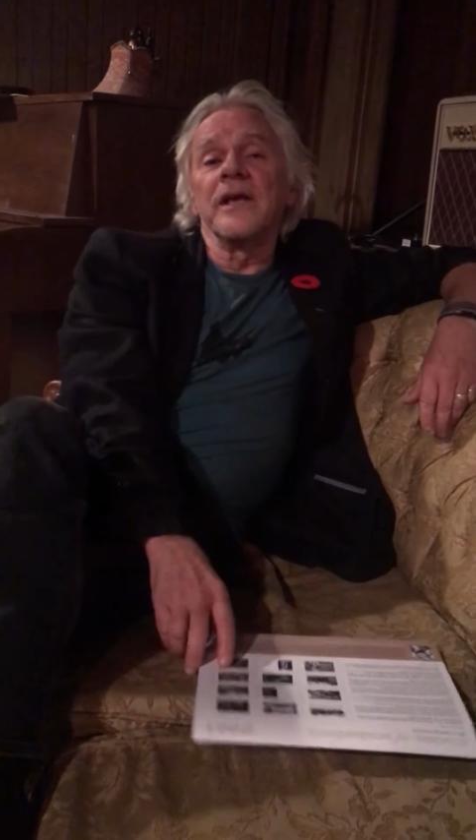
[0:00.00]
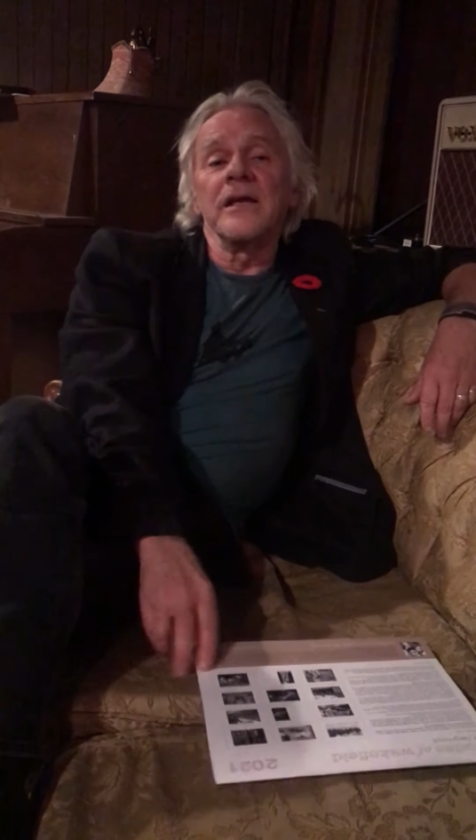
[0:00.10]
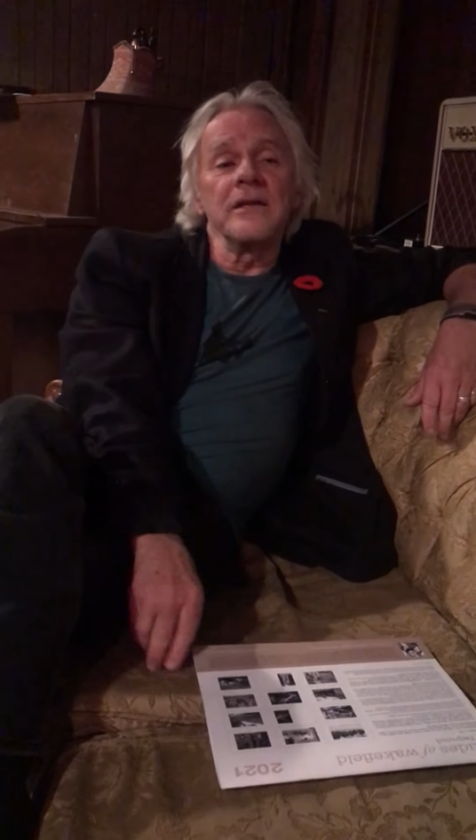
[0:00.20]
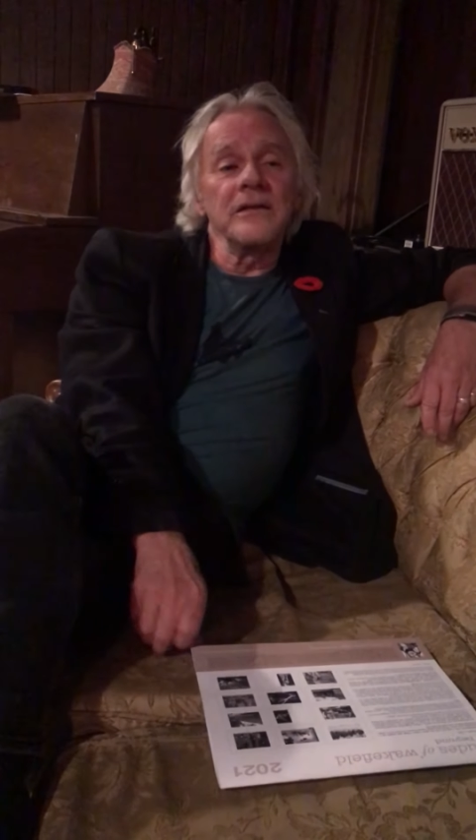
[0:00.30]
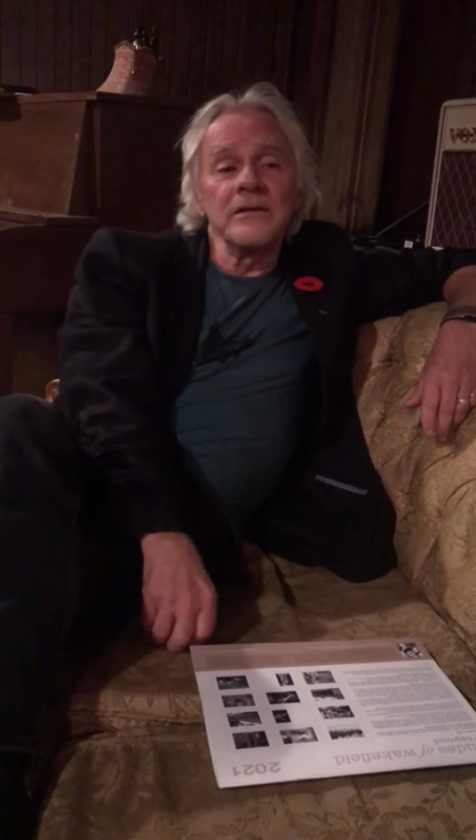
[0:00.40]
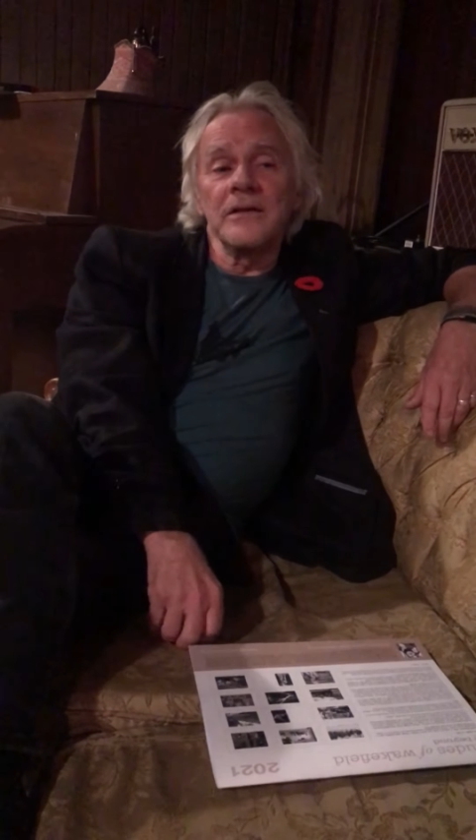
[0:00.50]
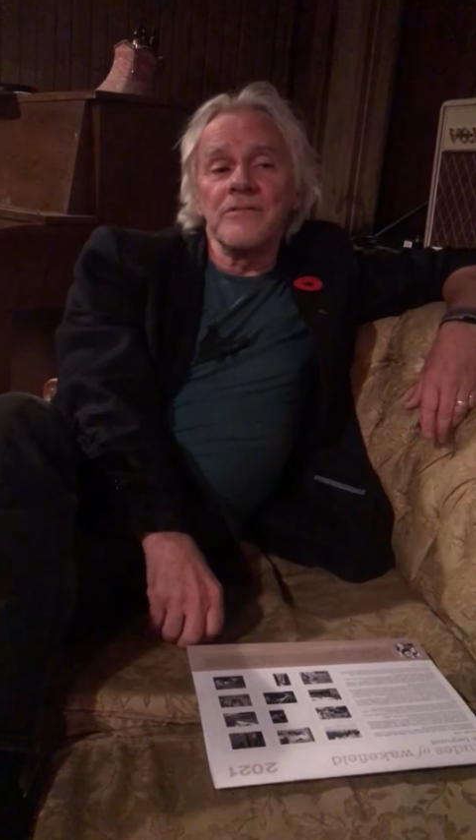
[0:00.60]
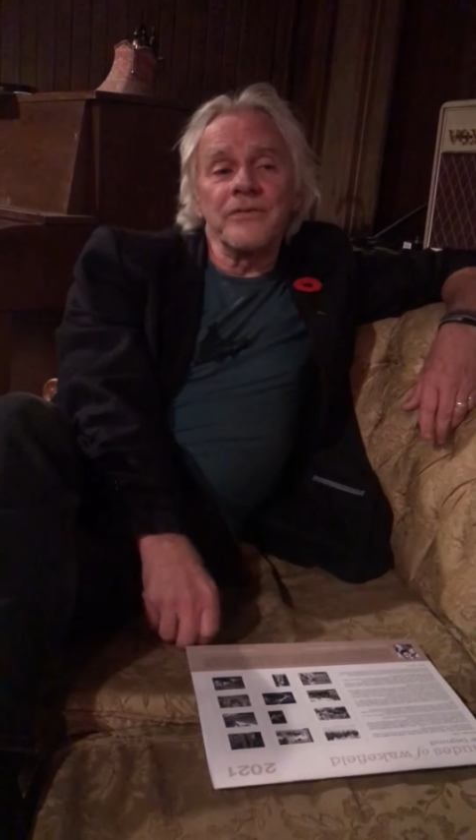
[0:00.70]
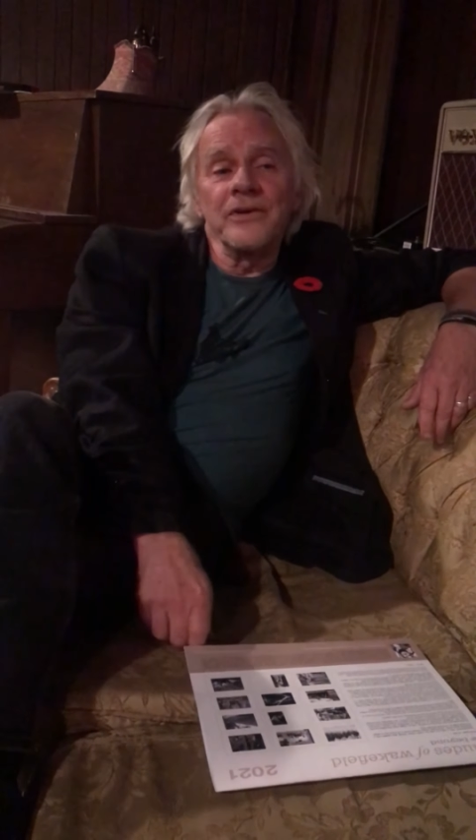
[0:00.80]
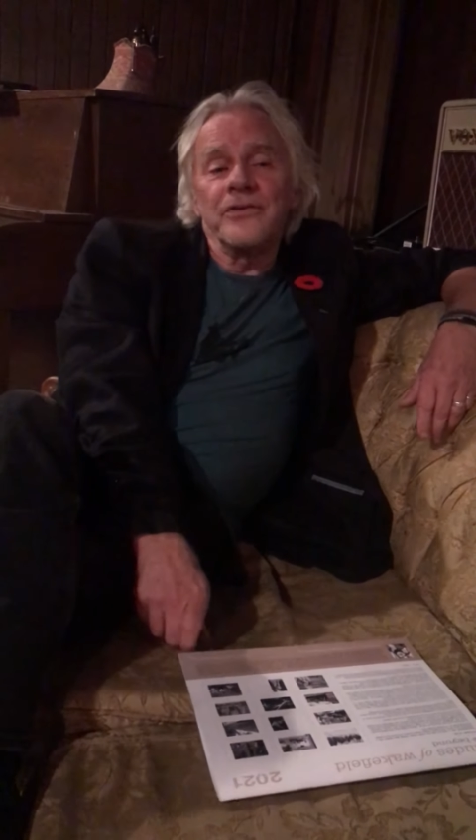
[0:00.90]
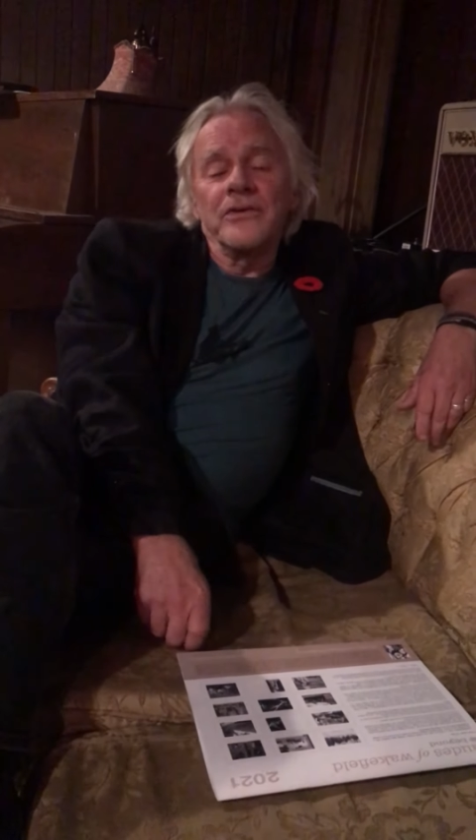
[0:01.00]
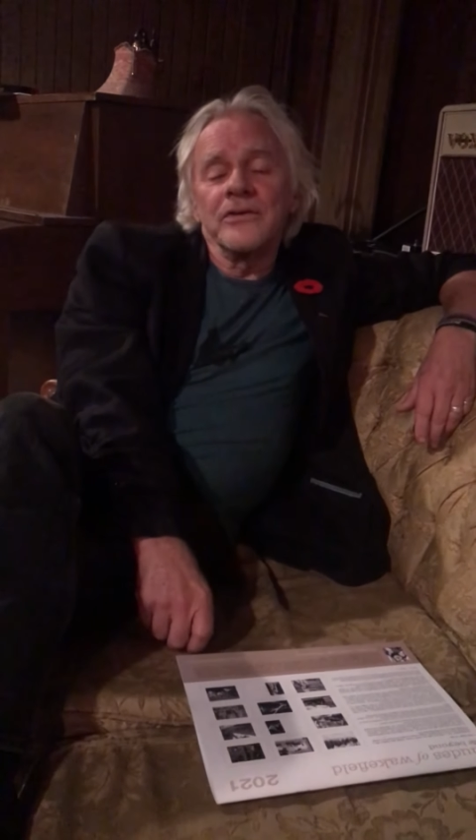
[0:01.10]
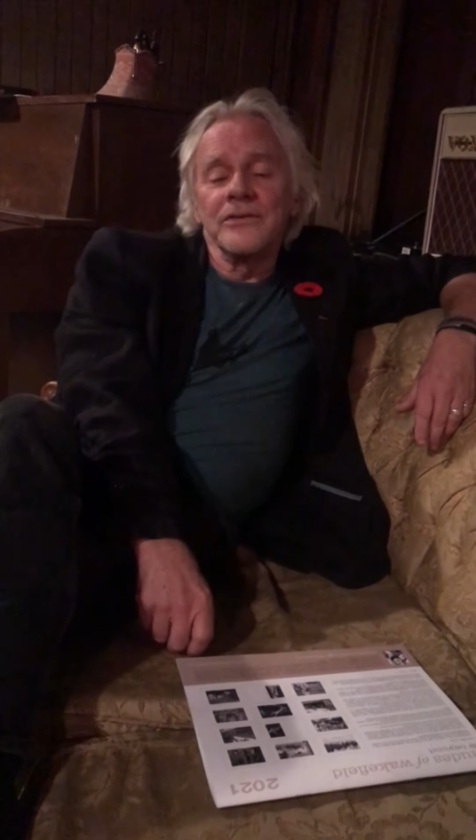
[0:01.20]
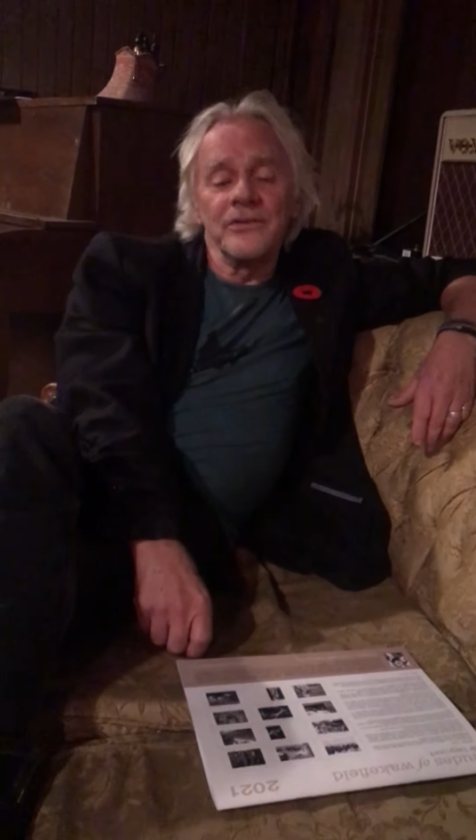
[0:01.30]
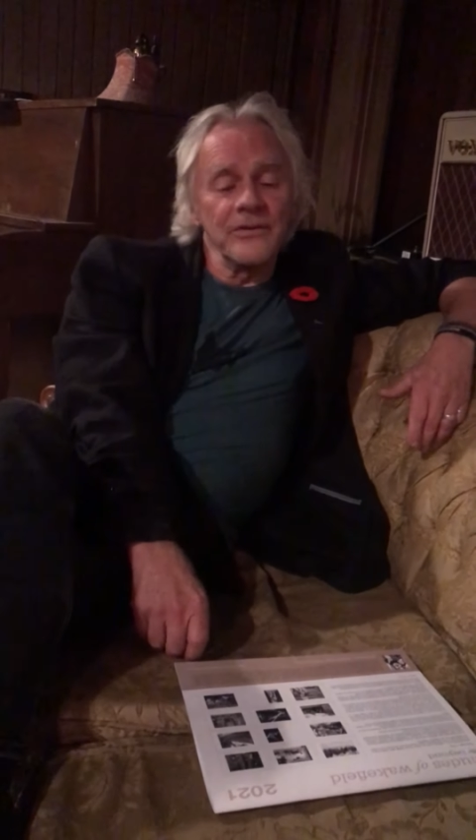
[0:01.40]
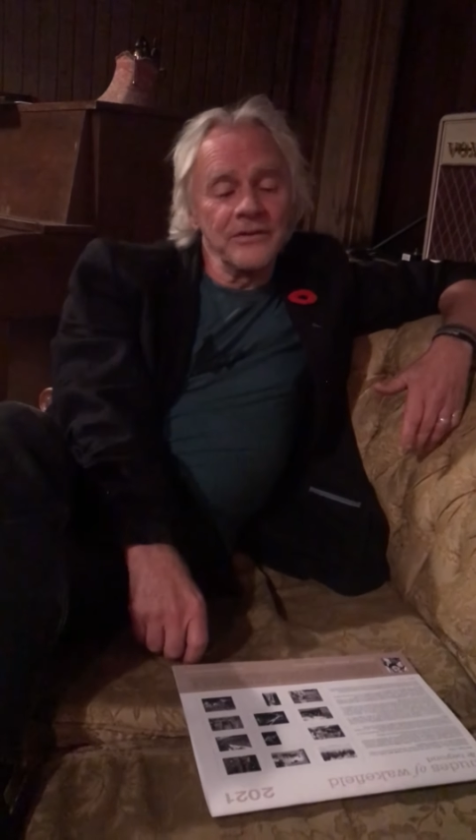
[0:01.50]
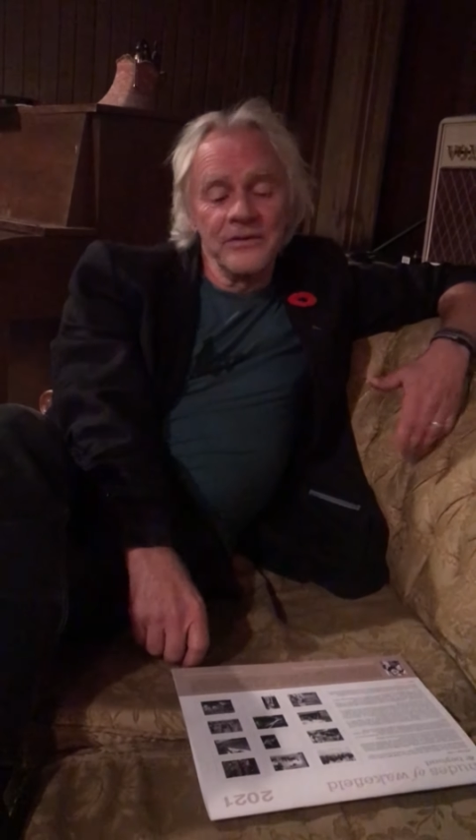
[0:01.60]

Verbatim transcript: and, yeah, Francisca just